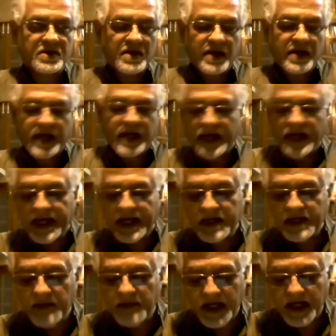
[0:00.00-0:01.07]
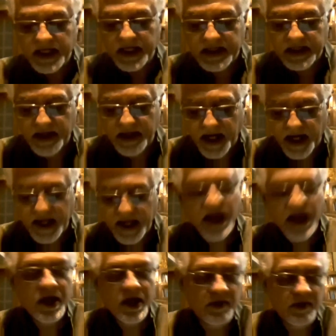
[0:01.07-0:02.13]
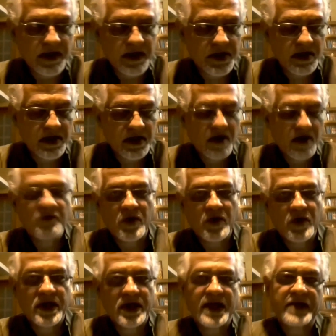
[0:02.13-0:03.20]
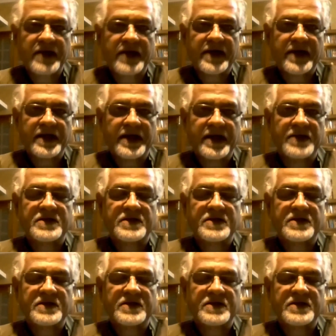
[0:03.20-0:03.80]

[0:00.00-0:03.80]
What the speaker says: in academically sterile arguments of political correctness.